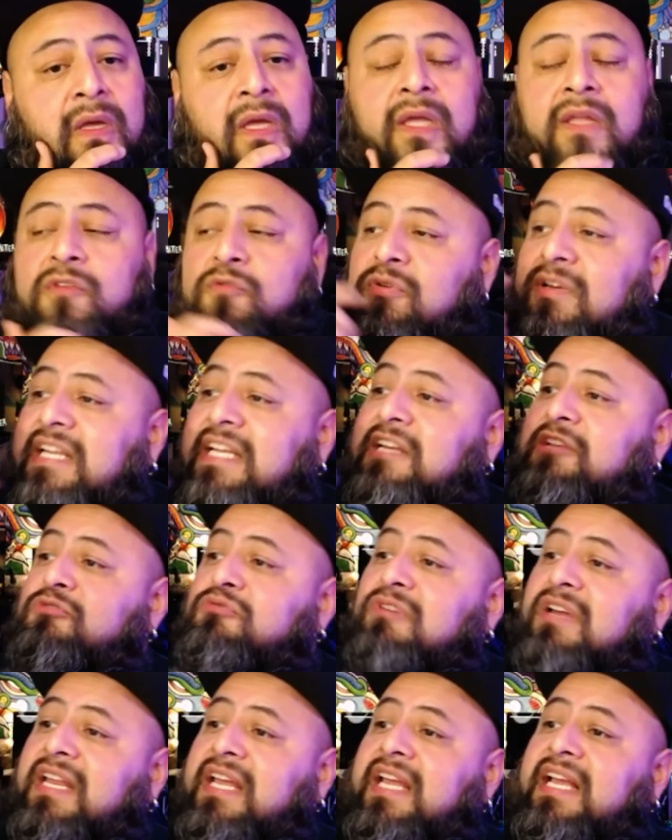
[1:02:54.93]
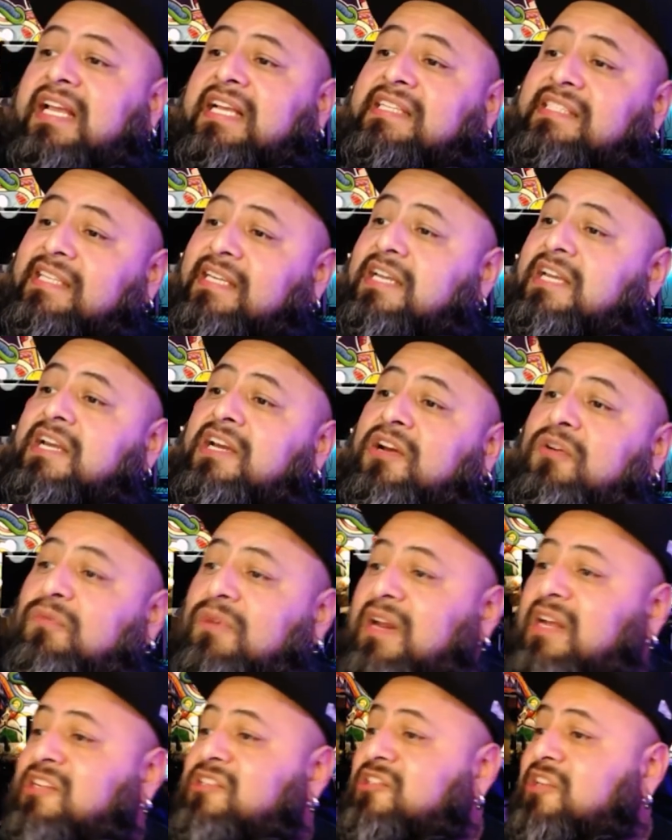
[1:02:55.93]
2020 is the year
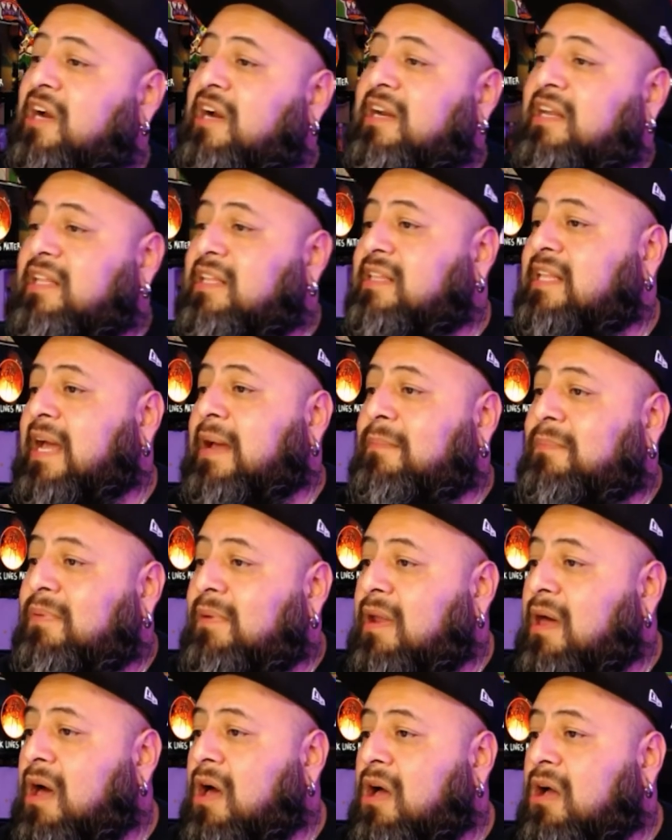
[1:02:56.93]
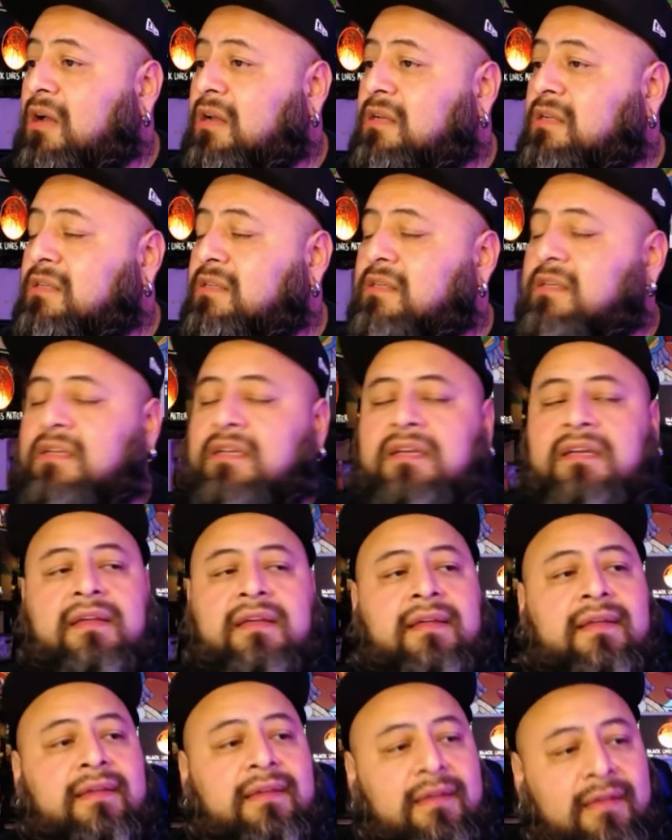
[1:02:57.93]
when I started that blog.
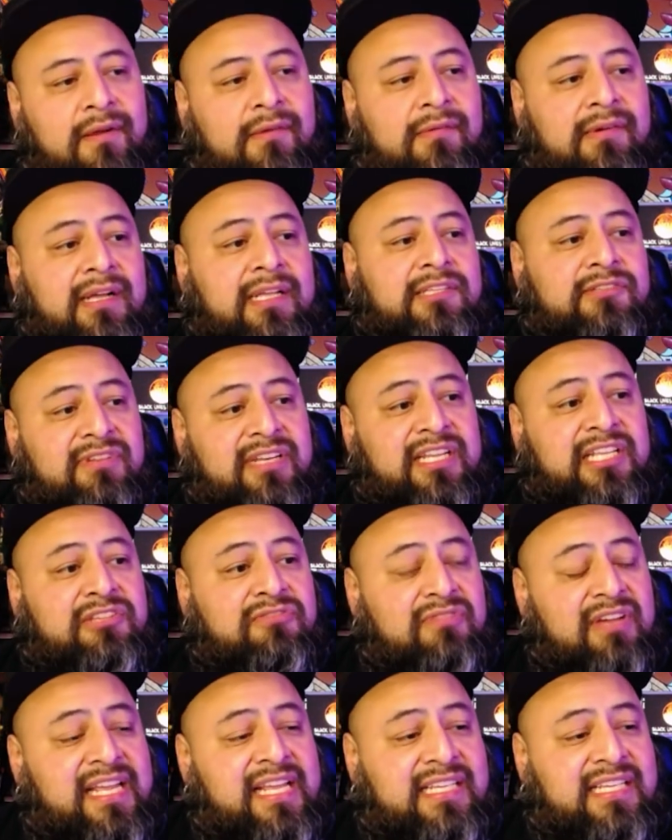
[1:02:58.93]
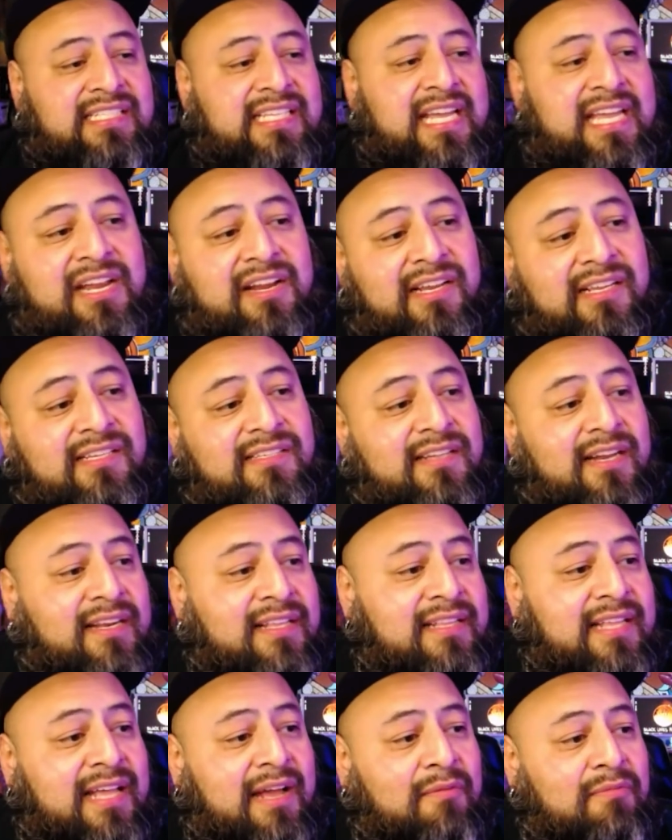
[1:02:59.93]
You know what? 2020 is that year I
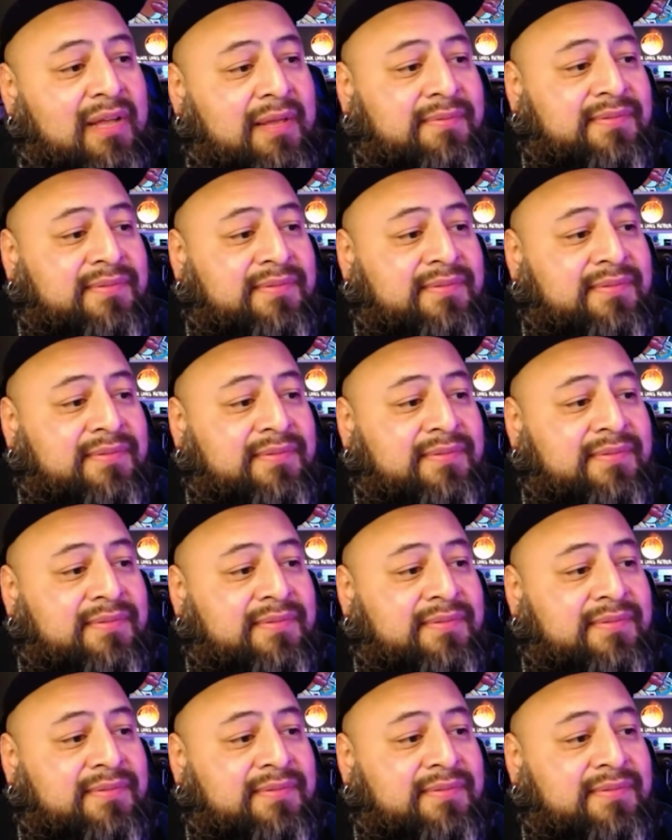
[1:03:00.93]
started that web